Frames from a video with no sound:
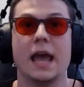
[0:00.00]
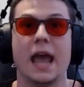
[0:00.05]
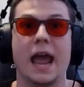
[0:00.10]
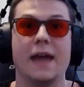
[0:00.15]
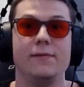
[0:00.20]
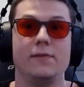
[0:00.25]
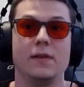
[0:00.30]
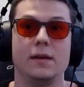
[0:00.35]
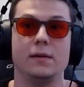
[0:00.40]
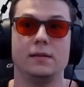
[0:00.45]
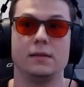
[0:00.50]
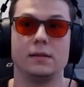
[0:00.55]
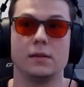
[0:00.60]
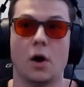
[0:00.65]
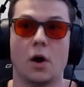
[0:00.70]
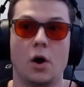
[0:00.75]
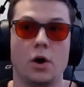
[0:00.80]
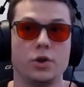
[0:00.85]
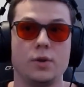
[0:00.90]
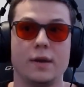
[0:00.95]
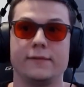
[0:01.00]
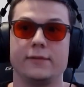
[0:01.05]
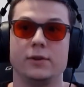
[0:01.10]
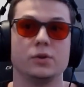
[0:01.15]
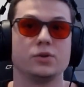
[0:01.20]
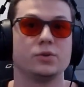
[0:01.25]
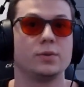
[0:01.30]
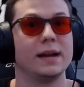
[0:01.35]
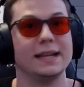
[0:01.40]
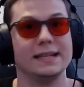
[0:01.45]
And then all you have to
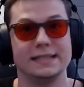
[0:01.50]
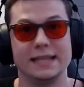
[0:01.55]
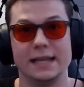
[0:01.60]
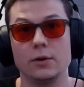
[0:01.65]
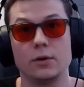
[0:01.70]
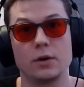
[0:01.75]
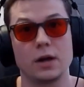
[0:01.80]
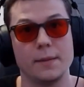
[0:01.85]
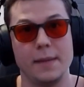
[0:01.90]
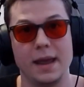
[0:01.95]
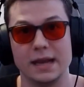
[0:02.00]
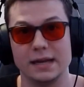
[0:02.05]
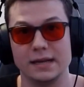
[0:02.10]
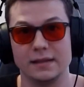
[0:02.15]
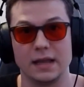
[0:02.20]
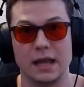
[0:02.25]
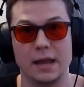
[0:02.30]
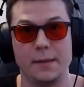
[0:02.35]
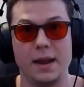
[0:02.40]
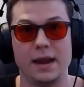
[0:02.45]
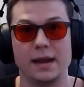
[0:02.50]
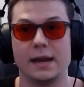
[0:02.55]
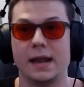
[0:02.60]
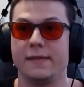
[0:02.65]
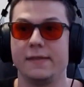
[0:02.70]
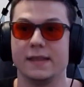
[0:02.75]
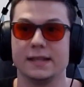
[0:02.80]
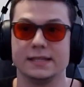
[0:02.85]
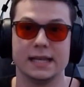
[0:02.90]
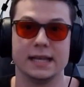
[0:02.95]
do is run a single command at the command
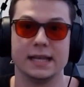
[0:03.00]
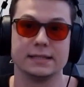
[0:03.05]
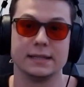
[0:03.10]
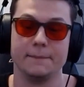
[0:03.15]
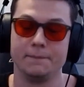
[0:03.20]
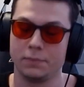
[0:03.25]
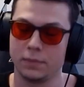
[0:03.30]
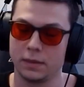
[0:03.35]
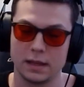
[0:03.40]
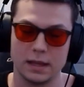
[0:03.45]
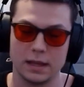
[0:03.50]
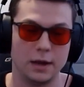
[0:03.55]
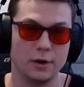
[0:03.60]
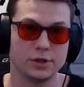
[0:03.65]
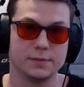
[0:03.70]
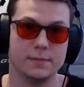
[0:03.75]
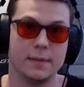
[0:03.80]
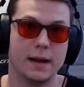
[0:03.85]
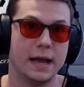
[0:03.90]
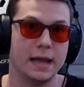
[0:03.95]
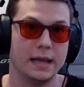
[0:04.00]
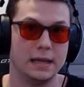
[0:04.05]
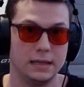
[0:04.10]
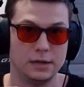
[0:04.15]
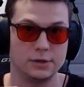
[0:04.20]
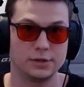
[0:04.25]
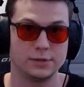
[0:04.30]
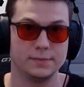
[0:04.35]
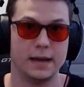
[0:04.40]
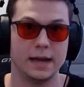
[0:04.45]
line that says, here's my
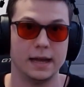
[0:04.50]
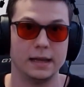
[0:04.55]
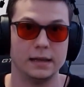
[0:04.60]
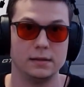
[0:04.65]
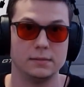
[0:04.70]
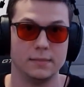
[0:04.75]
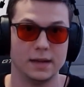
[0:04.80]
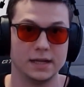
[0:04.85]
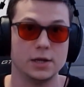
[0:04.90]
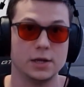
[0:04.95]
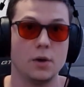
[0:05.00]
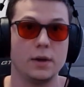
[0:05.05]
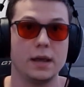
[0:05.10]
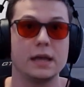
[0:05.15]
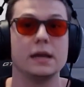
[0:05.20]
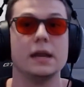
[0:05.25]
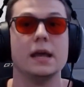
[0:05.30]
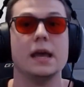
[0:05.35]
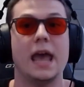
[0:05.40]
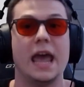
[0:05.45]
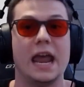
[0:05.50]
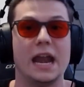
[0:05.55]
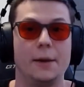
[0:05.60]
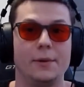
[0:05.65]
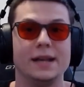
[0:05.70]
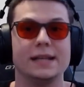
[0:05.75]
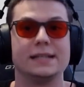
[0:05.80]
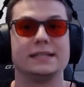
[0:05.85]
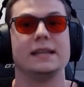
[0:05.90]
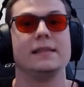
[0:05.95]
token, and I
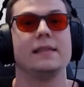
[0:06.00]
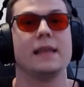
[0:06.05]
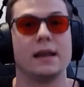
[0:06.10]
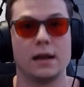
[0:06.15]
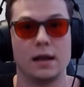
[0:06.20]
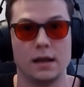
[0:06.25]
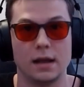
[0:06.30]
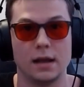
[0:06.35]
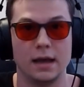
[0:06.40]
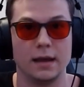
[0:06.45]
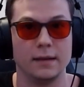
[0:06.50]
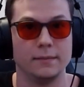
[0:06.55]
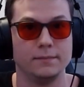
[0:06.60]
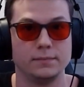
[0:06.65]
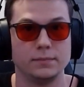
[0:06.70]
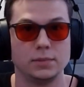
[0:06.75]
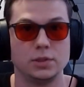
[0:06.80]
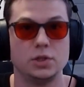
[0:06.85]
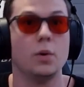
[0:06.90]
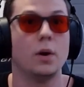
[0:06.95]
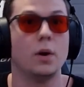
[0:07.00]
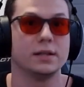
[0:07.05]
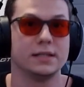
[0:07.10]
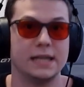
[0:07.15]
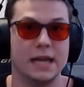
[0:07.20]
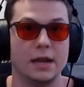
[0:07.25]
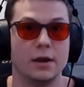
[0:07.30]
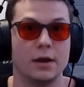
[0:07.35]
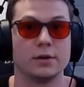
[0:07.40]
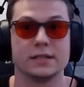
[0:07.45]
want to send that to all
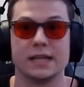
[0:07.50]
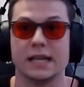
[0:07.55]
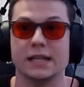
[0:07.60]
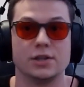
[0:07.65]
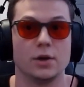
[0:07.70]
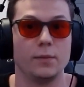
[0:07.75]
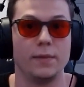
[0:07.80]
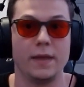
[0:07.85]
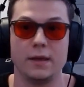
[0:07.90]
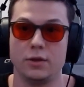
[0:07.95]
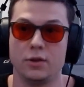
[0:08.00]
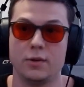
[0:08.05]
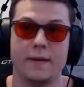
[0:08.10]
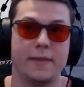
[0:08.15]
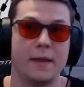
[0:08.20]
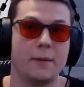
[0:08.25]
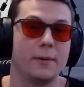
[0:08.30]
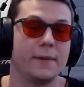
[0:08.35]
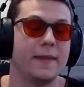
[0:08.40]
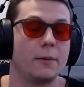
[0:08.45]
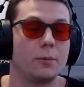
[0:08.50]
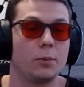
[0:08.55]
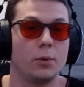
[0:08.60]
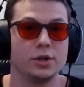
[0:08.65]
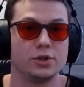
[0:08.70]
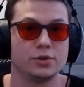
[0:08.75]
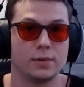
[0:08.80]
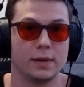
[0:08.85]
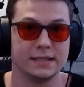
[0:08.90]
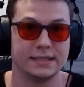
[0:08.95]
stakers. And so they run that
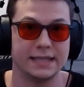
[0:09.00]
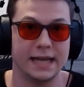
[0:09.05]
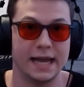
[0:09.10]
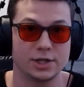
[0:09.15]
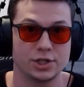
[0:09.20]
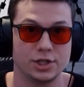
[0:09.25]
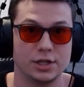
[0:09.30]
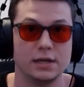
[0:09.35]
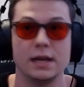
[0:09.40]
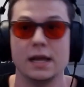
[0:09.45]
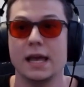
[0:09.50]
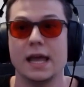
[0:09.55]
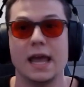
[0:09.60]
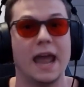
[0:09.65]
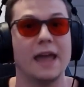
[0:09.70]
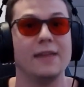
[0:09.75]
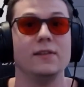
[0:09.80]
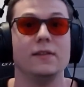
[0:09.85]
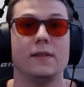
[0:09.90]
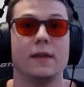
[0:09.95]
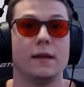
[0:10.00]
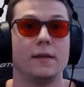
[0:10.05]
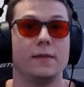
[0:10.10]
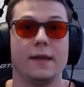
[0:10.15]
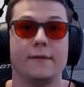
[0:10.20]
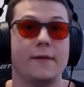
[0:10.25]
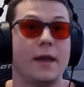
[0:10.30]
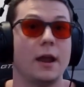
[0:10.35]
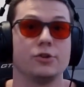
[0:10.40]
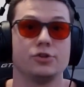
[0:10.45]
one transaction, and then
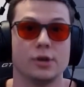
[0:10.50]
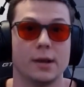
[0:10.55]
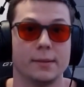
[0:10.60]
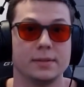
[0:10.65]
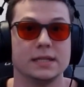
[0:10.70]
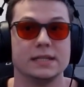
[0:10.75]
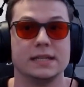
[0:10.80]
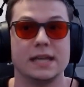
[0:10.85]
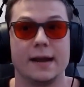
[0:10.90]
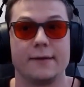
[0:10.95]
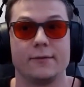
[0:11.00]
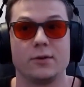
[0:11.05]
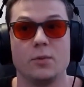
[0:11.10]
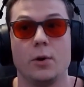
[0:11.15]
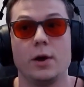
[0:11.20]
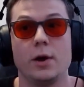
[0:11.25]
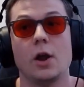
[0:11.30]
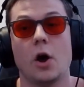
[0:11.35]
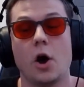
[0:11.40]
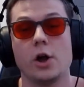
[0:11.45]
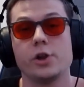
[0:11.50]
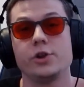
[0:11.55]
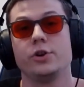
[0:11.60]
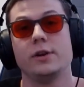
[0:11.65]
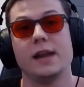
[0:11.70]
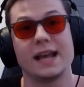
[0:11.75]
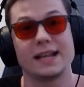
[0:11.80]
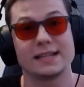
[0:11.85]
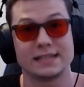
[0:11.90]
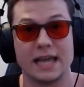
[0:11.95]
they've airdropped it to everyone on your
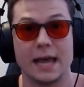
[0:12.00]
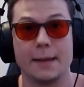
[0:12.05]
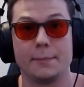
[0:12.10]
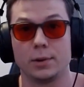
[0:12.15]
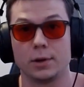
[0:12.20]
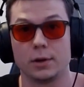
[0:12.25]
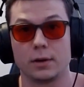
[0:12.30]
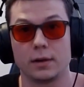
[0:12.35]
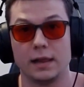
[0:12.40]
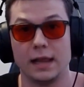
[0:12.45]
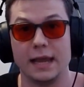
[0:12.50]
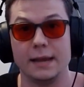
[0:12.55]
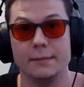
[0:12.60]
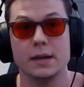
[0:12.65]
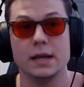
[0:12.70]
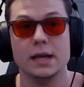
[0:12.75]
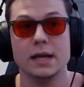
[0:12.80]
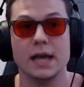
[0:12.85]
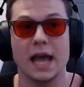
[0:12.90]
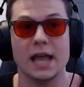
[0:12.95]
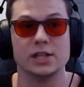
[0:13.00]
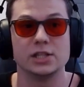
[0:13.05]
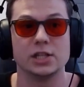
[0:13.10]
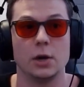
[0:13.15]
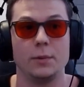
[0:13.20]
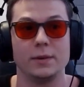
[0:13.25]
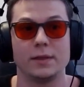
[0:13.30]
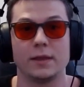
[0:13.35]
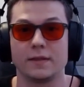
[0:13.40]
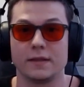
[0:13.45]
next Kepler claim. And so
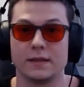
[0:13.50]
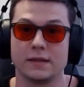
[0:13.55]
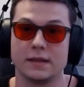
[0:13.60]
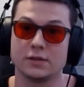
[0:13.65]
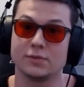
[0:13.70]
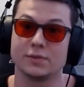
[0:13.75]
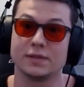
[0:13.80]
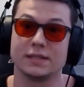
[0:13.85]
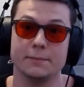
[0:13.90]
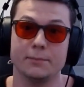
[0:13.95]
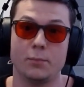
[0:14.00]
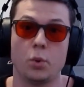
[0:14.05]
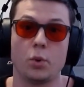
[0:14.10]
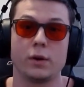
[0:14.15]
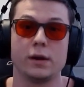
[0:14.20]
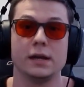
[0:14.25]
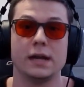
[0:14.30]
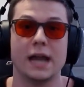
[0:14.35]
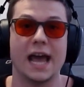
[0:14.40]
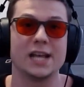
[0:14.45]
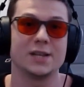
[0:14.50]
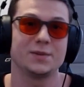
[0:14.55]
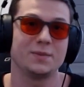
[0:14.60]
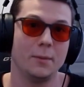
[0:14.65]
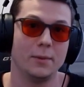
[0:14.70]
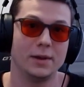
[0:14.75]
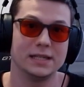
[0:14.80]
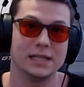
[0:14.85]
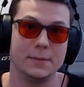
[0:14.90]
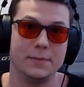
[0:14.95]
we thought that this was important as we
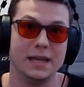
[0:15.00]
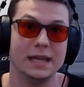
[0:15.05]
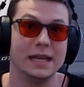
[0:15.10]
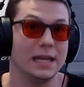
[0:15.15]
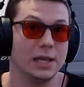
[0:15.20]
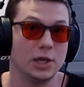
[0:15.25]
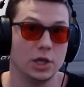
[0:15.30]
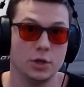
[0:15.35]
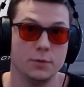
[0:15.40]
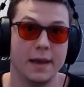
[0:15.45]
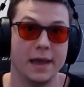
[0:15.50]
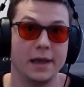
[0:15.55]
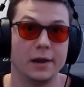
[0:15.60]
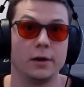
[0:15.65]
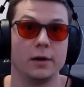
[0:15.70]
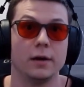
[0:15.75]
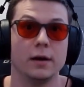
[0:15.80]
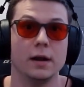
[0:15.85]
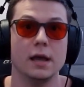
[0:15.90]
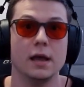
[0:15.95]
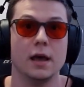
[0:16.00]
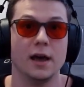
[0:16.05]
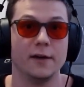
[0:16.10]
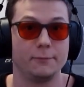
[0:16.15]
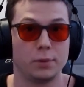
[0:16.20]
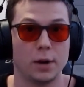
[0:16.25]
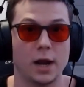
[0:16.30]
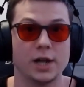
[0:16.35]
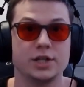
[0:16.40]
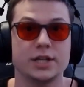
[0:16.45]
want to be an incubator of
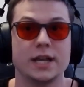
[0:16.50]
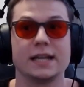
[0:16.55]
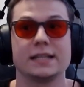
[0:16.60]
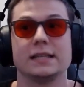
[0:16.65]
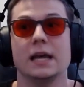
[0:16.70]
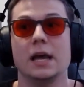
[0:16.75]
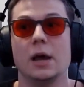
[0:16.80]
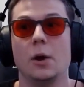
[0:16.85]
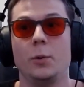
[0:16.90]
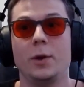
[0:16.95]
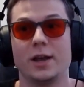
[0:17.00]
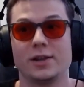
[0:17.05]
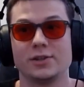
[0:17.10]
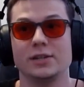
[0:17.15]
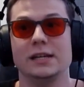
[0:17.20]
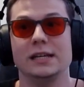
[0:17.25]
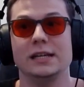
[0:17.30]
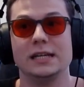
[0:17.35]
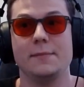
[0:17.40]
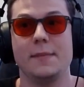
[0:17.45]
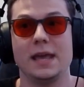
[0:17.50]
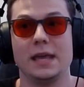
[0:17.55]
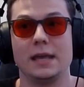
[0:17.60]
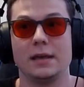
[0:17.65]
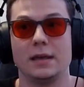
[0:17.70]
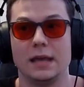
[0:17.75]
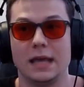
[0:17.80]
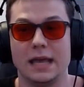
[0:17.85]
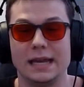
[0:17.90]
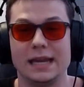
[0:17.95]
projects. We also need to
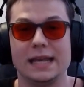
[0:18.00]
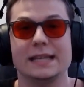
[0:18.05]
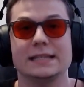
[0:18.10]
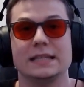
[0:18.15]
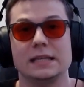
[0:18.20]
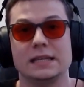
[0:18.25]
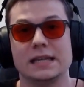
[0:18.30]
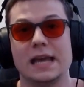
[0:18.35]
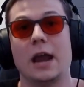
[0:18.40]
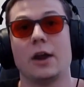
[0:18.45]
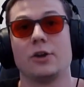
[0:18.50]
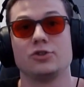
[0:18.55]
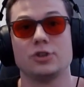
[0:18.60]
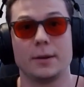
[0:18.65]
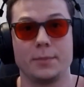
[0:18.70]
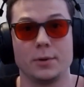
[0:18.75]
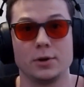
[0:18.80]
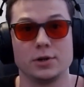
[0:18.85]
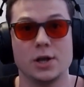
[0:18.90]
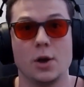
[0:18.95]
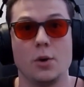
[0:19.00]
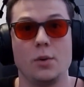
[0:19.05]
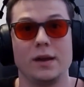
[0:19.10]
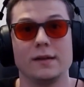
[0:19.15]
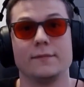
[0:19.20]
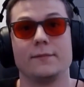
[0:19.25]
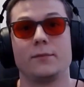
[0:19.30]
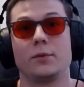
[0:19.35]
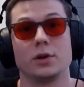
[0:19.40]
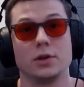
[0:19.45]
make it easy to airdrop your
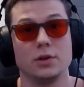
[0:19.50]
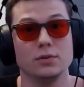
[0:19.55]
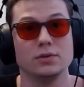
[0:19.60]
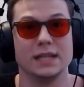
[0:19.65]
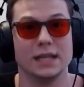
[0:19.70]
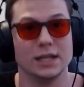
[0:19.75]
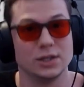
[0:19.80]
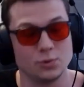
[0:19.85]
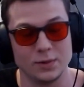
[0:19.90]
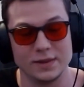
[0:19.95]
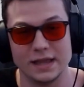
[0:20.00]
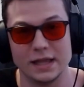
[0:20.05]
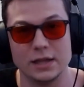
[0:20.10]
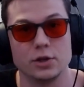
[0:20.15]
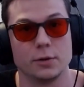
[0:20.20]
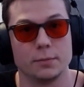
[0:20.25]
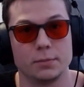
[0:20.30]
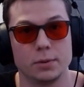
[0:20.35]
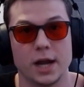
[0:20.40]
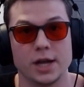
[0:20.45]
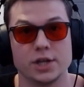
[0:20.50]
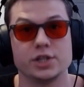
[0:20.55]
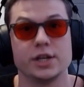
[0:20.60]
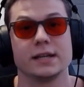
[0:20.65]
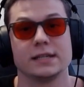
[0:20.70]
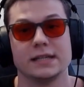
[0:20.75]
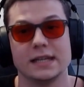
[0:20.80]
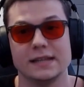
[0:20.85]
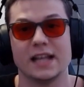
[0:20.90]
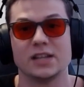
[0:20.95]
token for usage within your
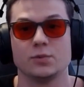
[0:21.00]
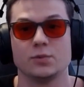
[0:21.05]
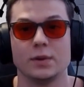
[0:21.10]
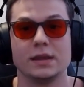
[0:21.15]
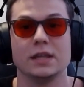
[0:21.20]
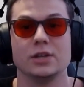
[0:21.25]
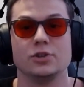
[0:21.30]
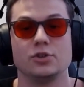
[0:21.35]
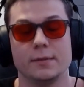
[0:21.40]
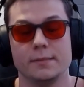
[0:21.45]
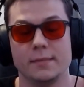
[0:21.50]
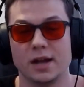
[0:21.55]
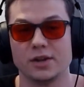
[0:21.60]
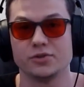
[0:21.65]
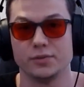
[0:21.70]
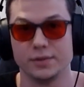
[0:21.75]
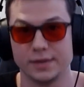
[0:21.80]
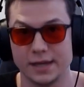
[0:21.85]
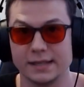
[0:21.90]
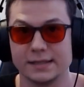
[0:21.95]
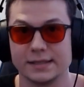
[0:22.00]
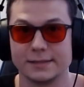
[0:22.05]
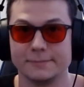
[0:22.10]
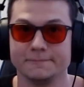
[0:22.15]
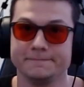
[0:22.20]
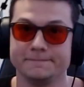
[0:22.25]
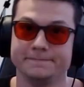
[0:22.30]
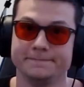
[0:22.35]
project. And that's what the drip module does.